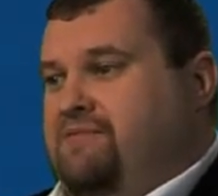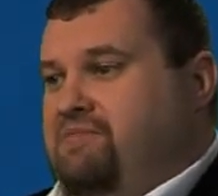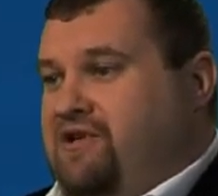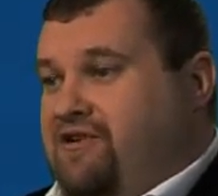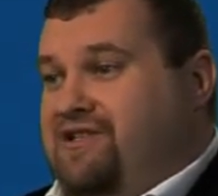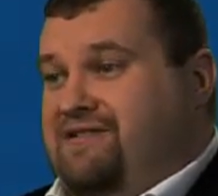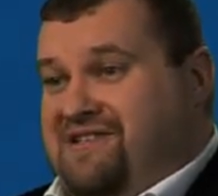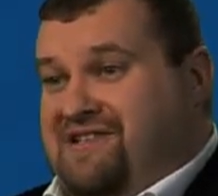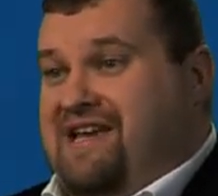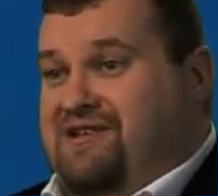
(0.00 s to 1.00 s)
Because in
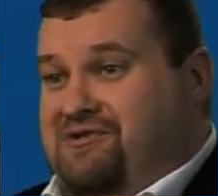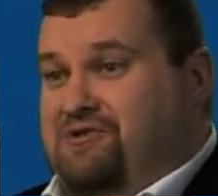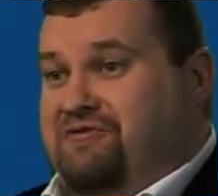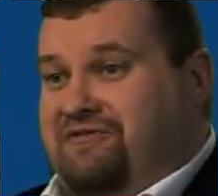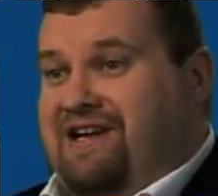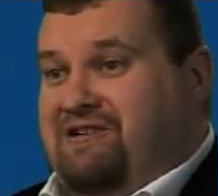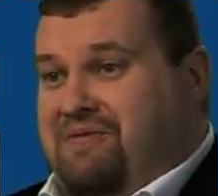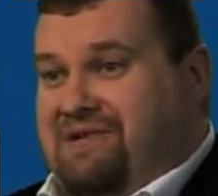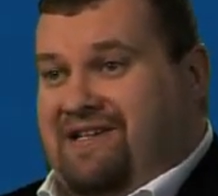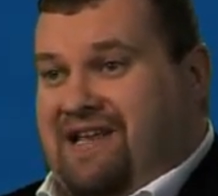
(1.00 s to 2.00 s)
today's tough
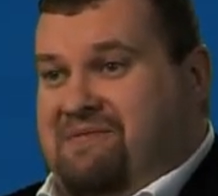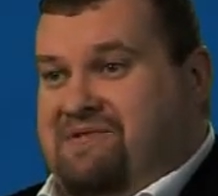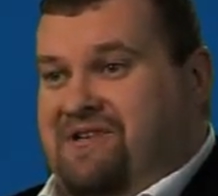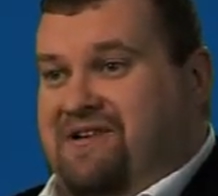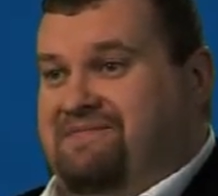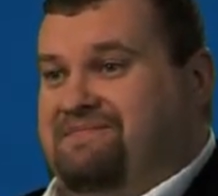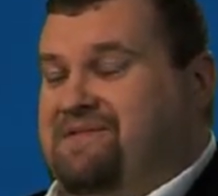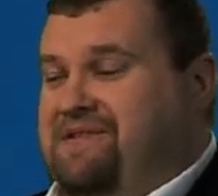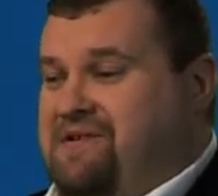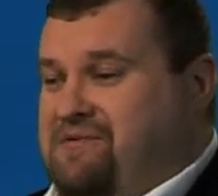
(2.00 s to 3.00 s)
economic climate,
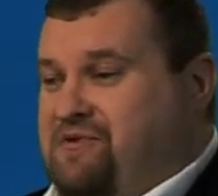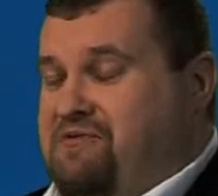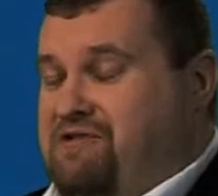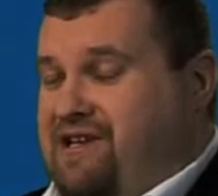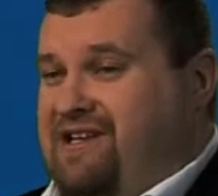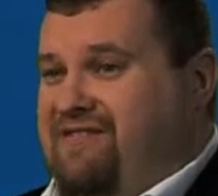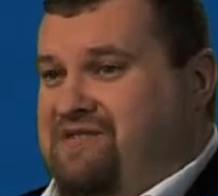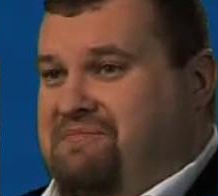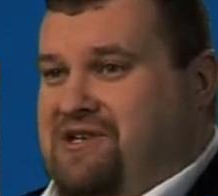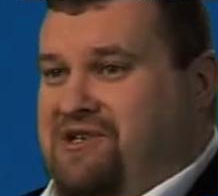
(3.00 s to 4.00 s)
we really have
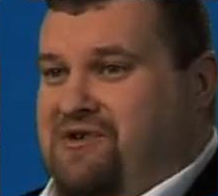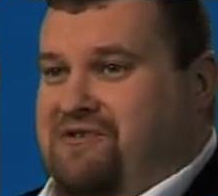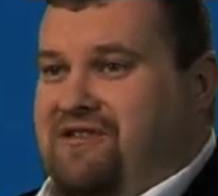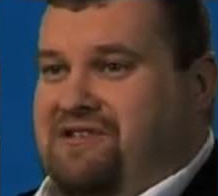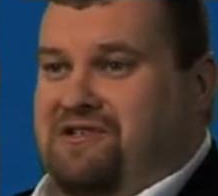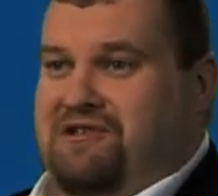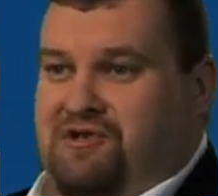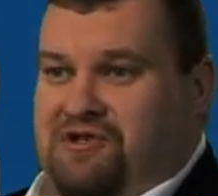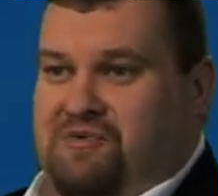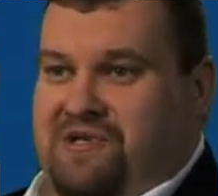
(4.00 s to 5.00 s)
to make sure that the
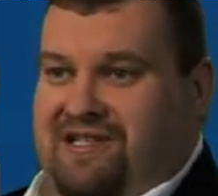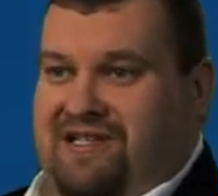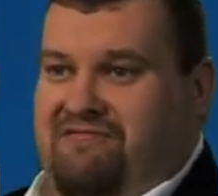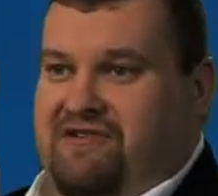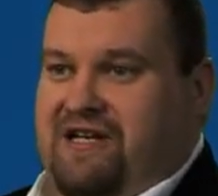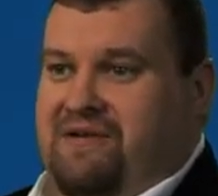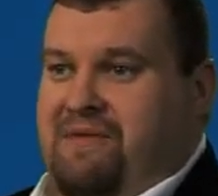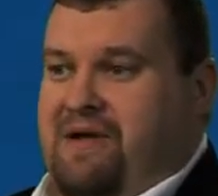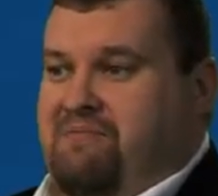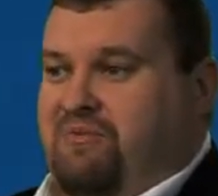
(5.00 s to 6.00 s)
solutions we're delivering
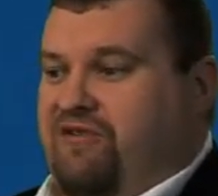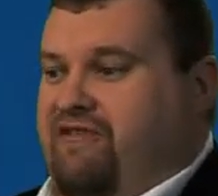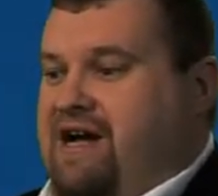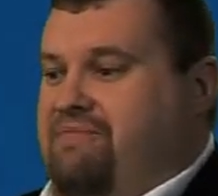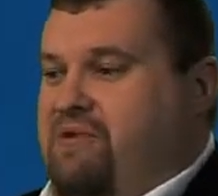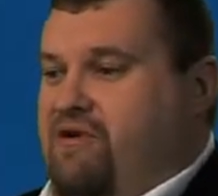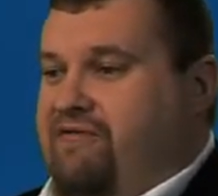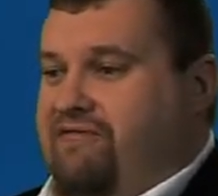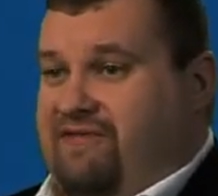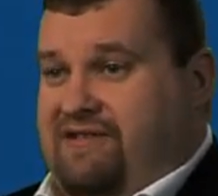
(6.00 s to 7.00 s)
provide
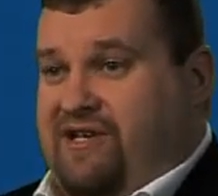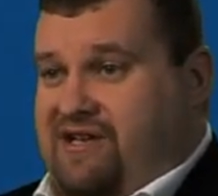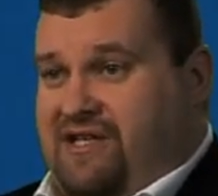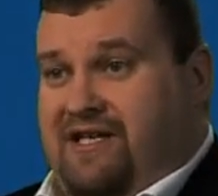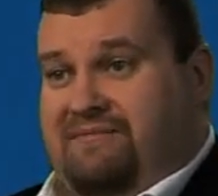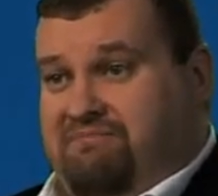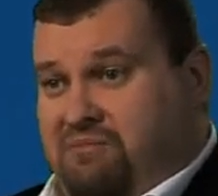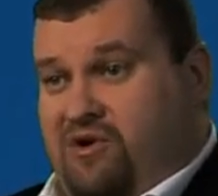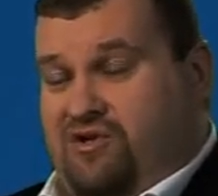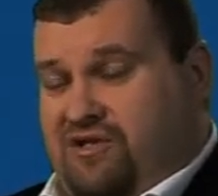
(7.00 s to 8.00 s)
both fantastic and
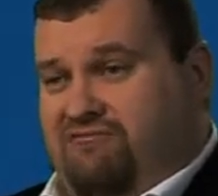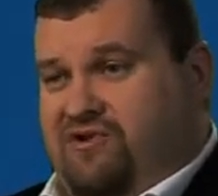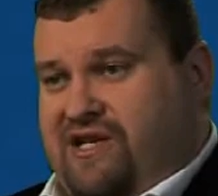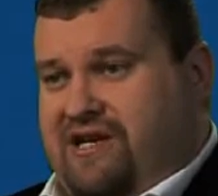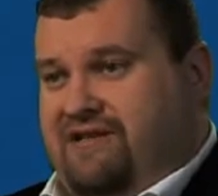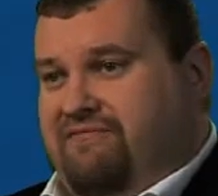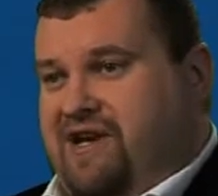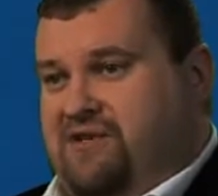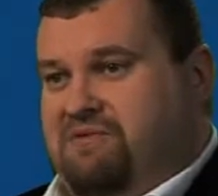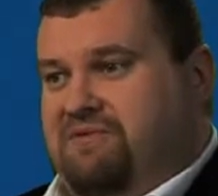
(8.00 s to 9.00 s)
positive return on
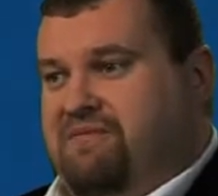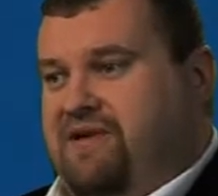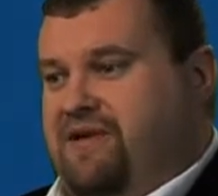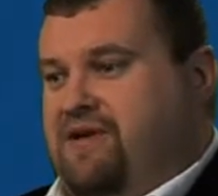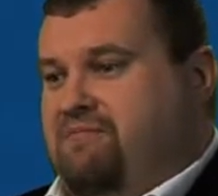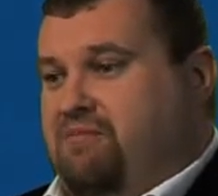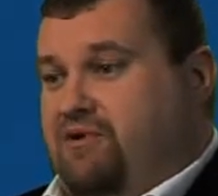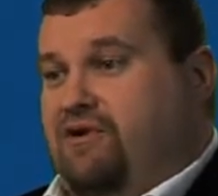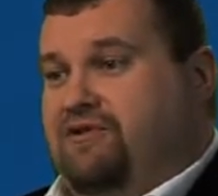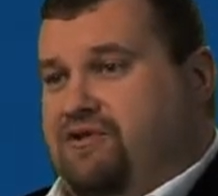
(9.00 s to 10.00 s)
investment, but
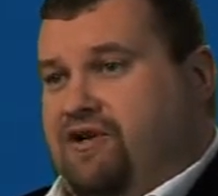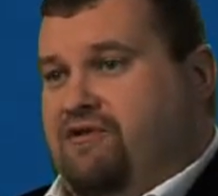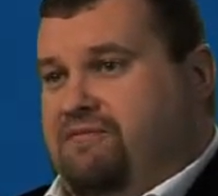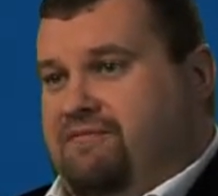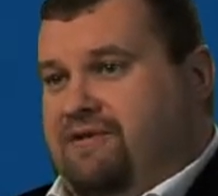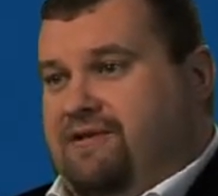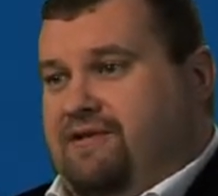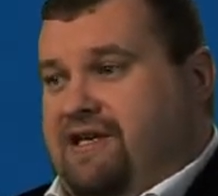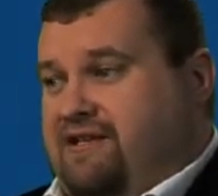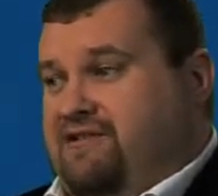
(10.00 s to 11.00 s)
also
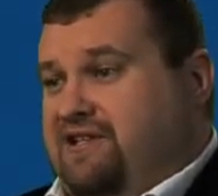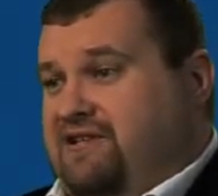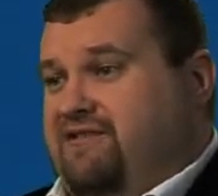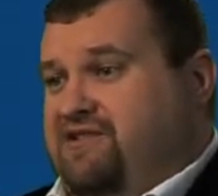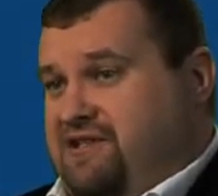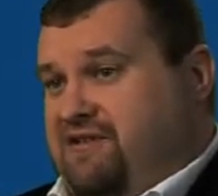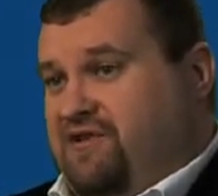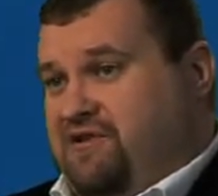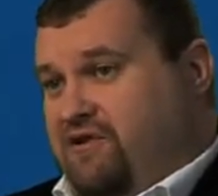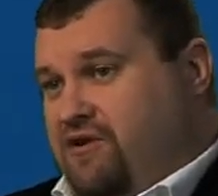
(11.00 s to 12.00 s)
they can deliver
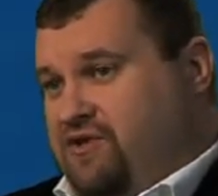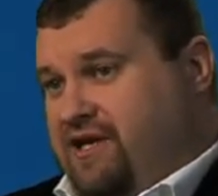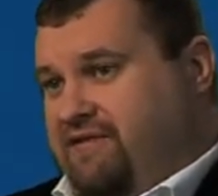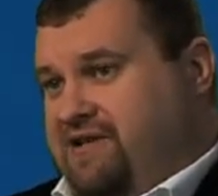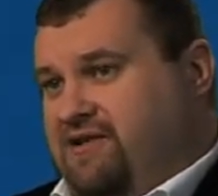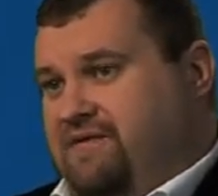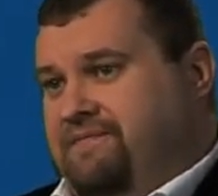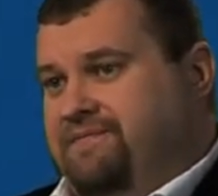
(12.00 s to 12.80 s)
significant cost savings.